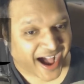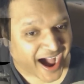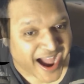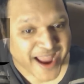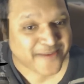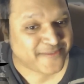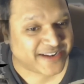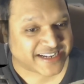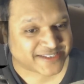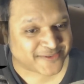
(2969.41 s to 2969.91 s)

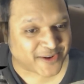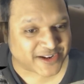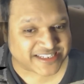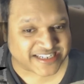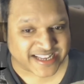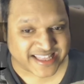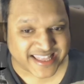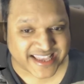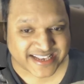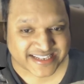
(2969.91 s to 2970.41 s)
hyped just
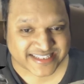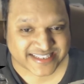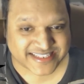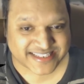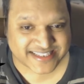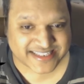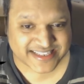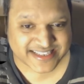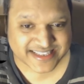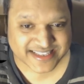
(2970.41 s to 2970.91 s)
watching
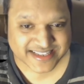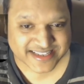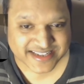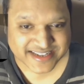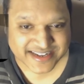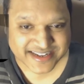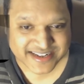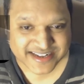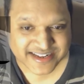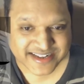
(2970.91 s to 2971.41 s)
this!
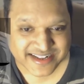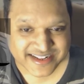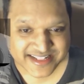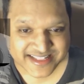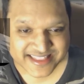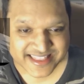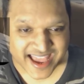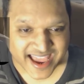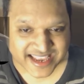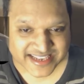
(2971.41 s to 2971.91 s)

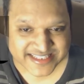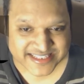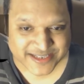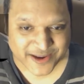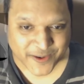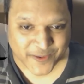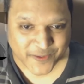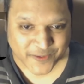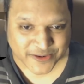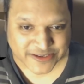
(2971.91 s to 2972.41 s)
That is
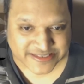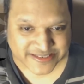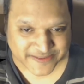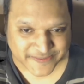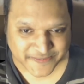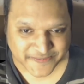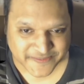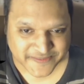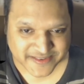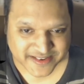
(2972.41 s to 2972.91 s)
so
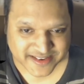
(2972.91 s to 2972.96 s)
awesome.